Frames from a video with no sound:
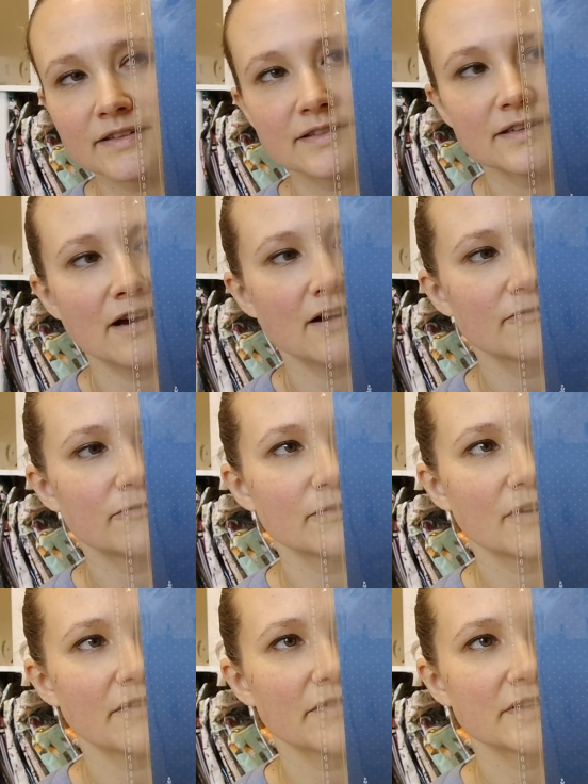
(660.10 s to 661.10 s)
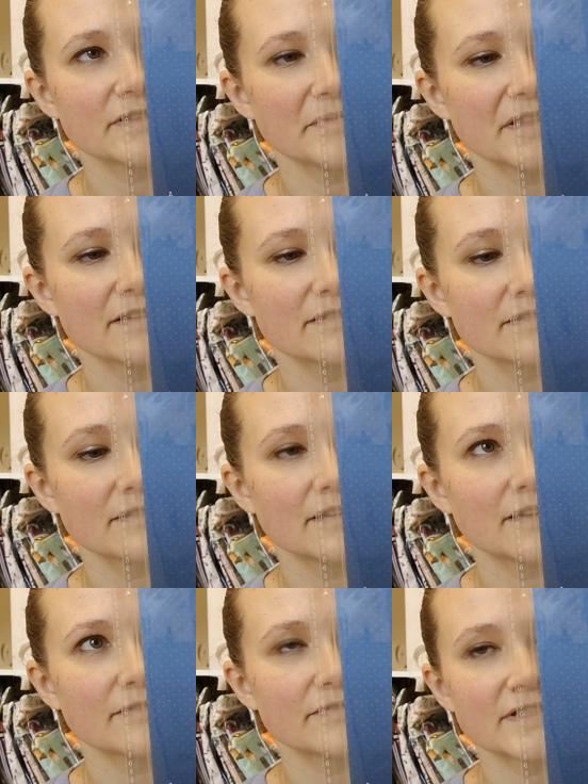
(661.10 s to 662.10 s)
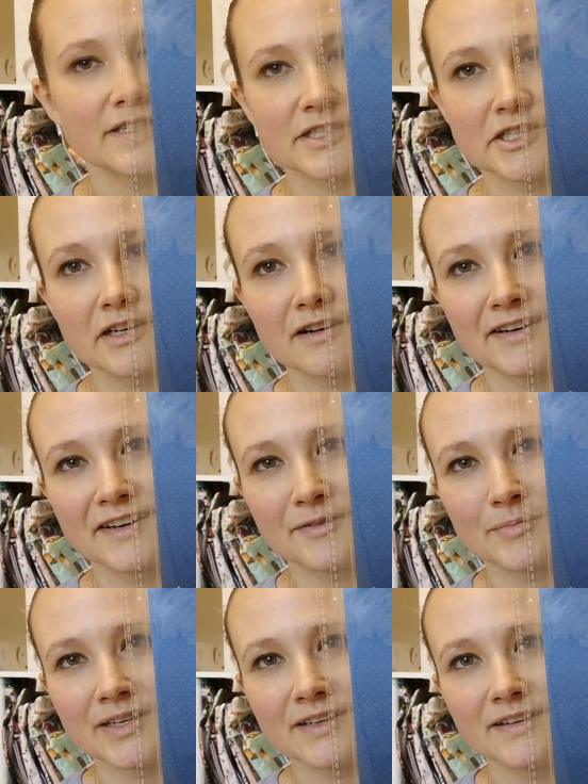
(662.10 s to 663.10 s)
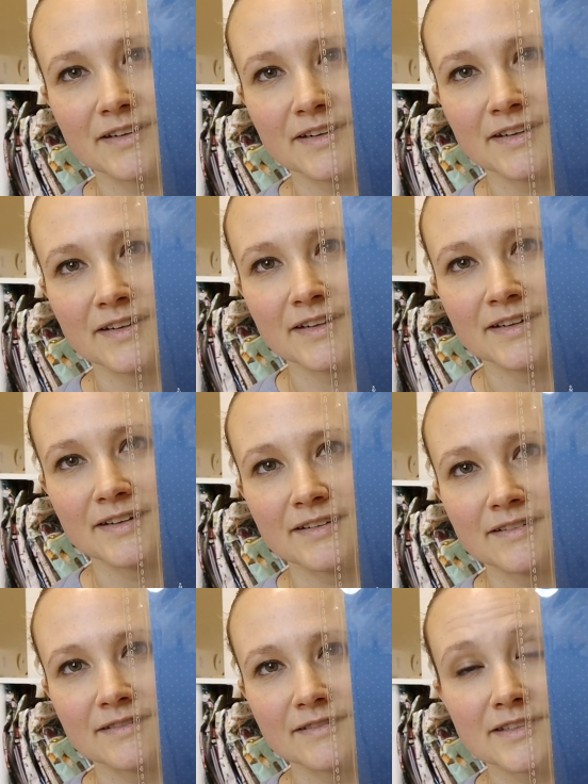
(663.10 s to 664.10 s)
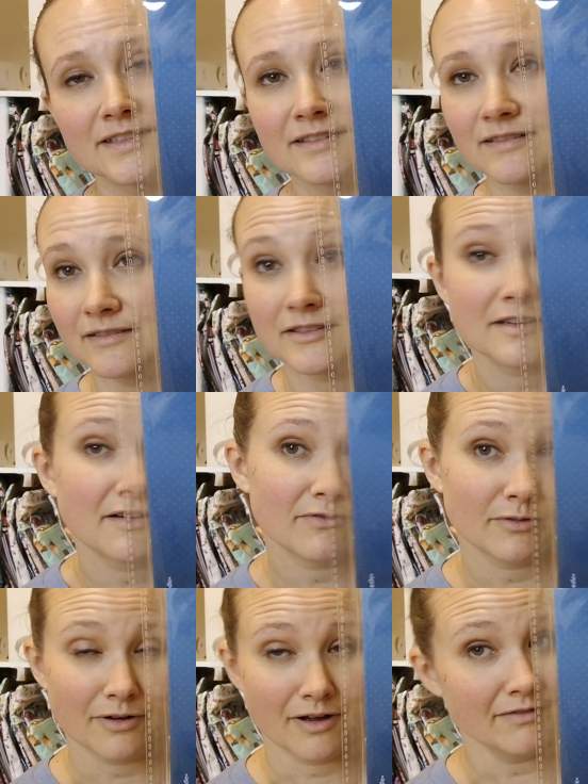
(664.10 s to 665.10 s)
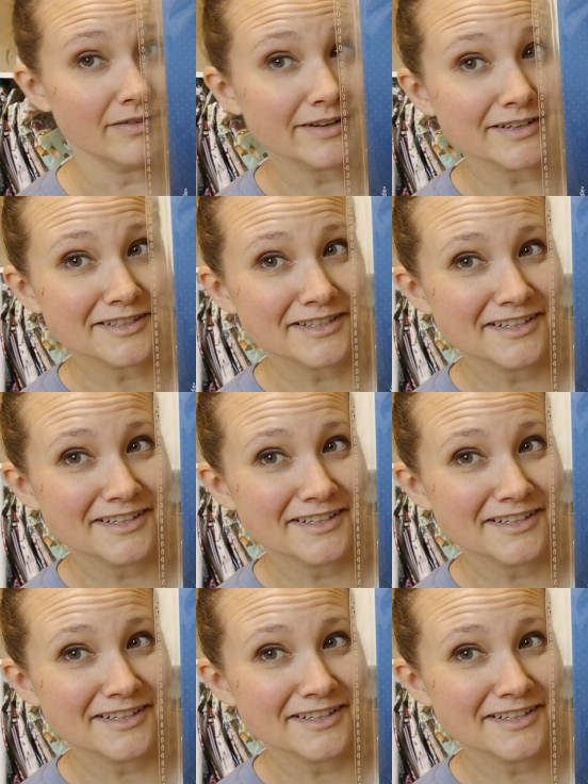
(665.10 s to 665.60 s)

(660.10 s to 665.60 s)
it's not full coverage. I mean, there's a lot of stitching on here, but still, it's not full coverage.